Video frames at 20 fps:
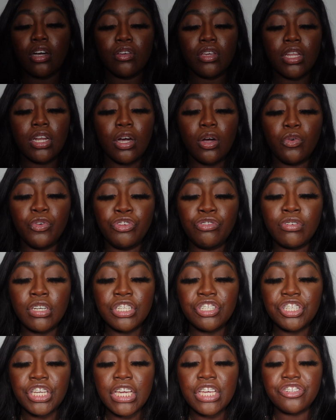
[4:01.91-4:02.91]
you
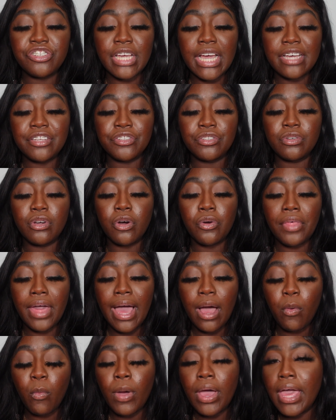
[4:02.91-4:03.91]
can change it as you go
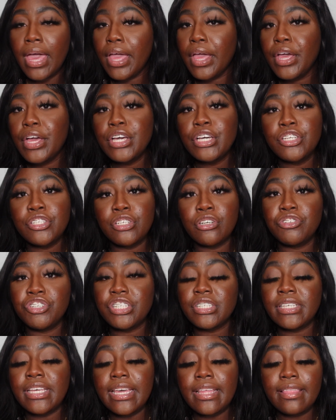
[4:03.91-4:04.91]
that way. So
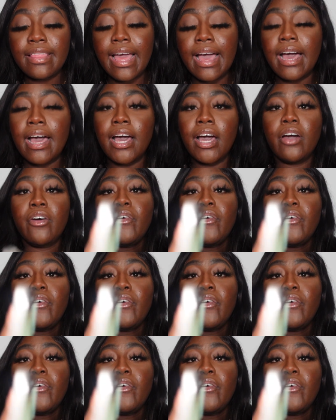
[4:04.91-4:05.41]
just hit that